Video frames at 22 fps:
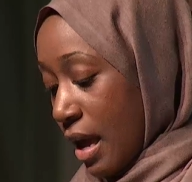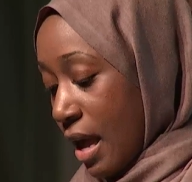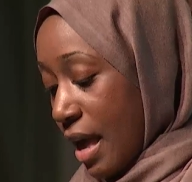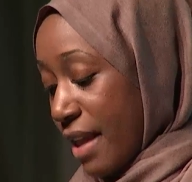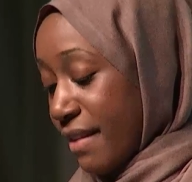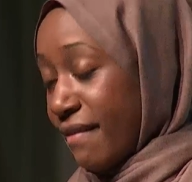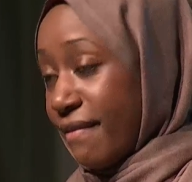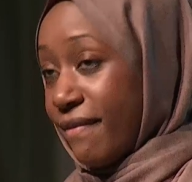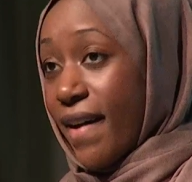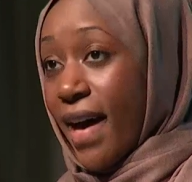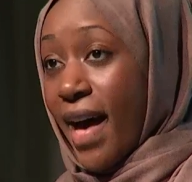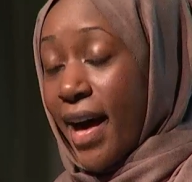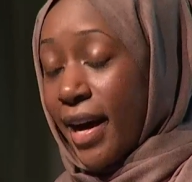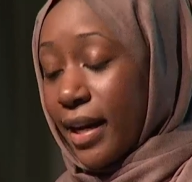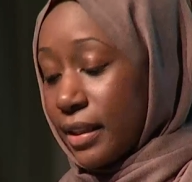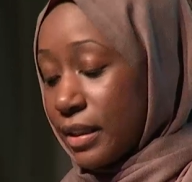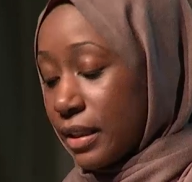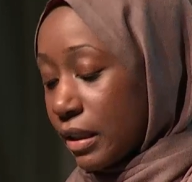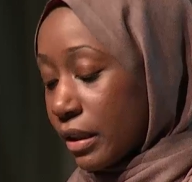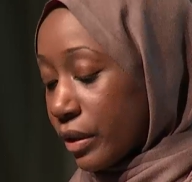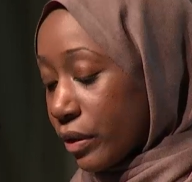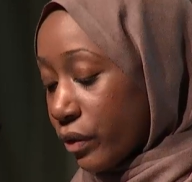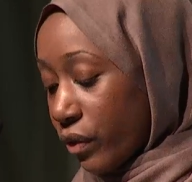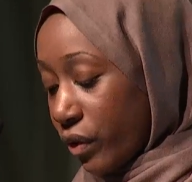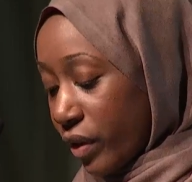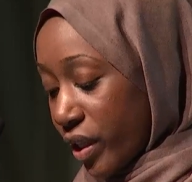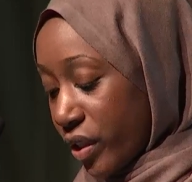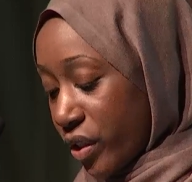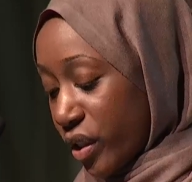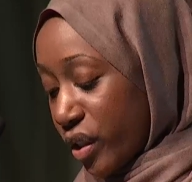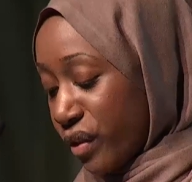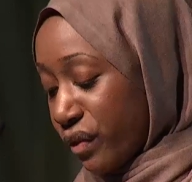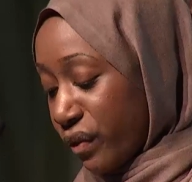In fact,
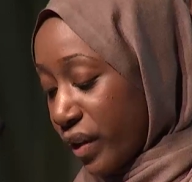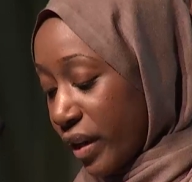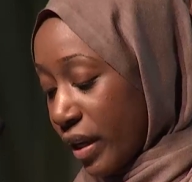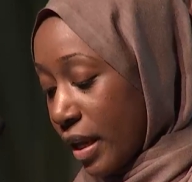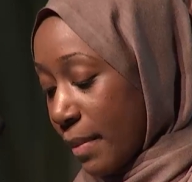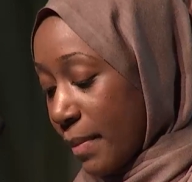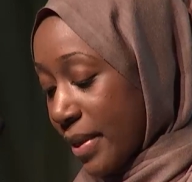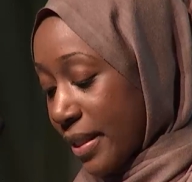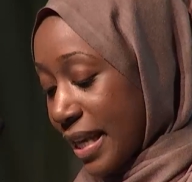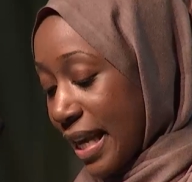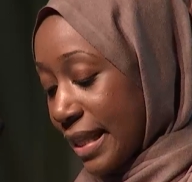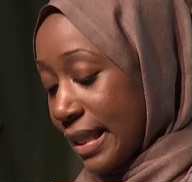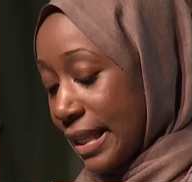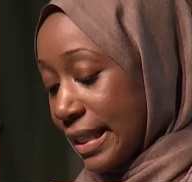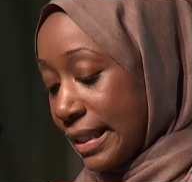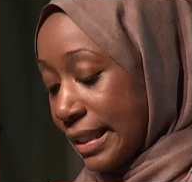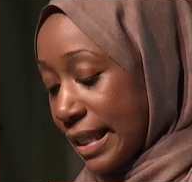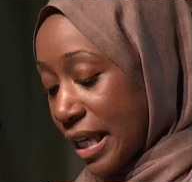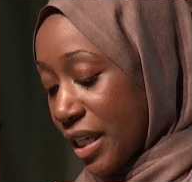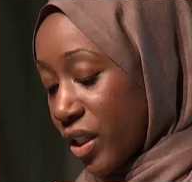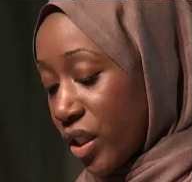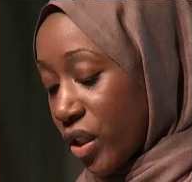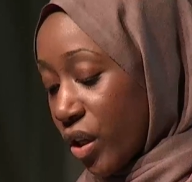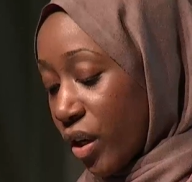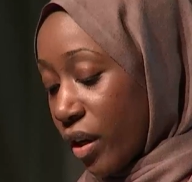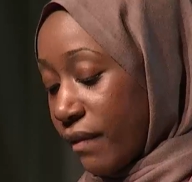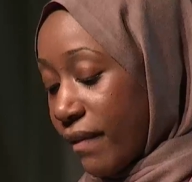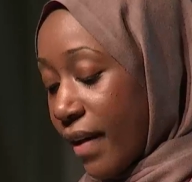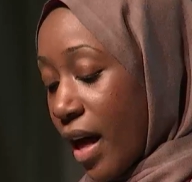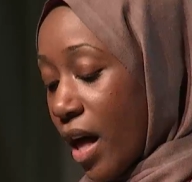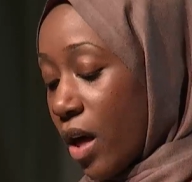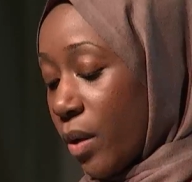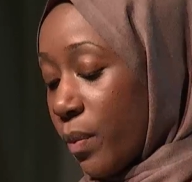religious freedom is at the center of
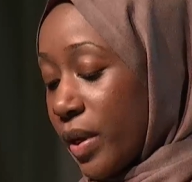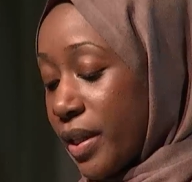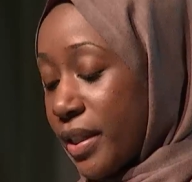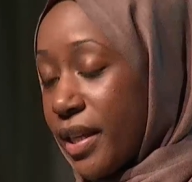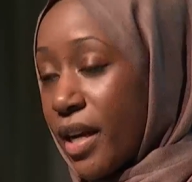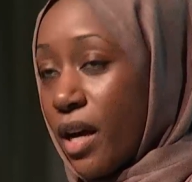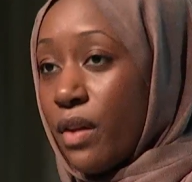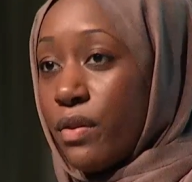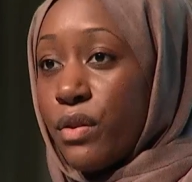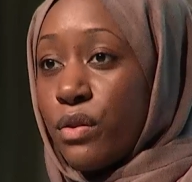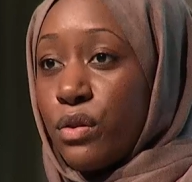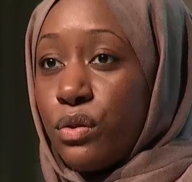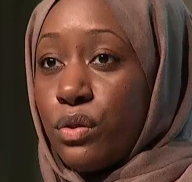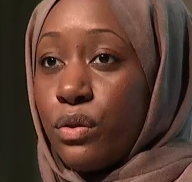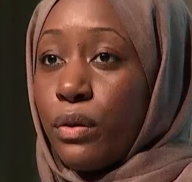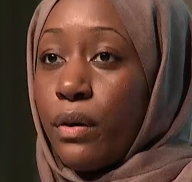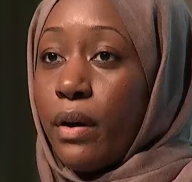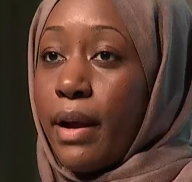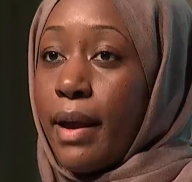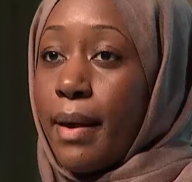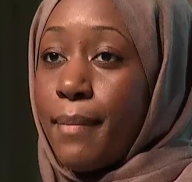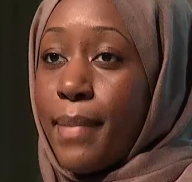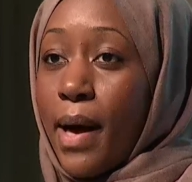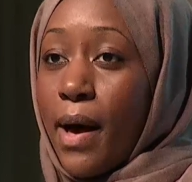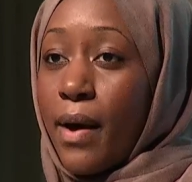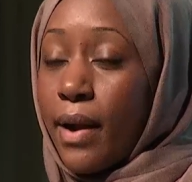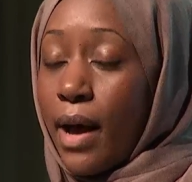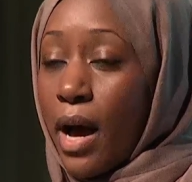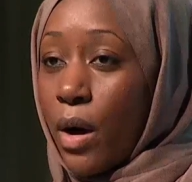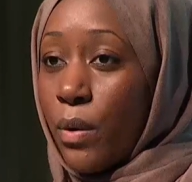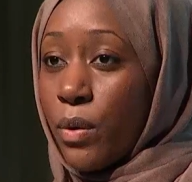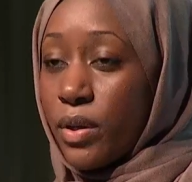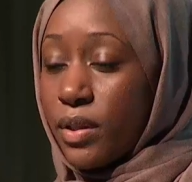how we tell the story about
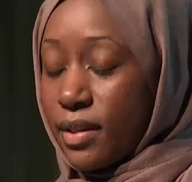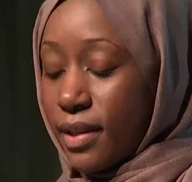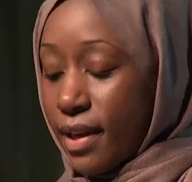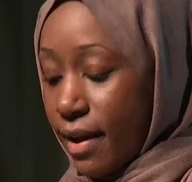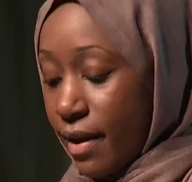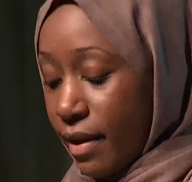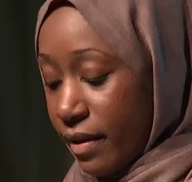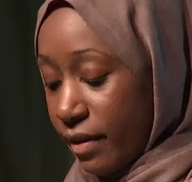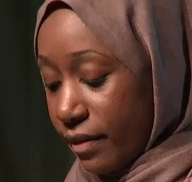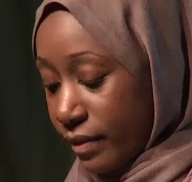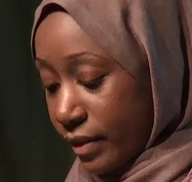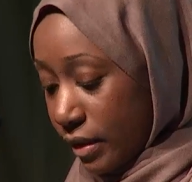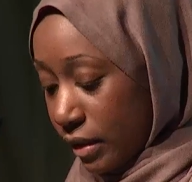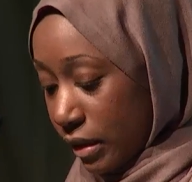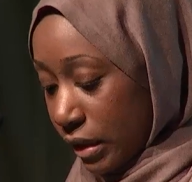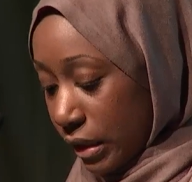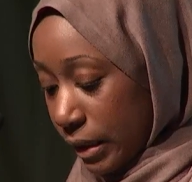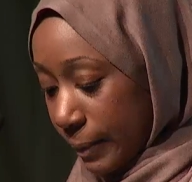ourselves.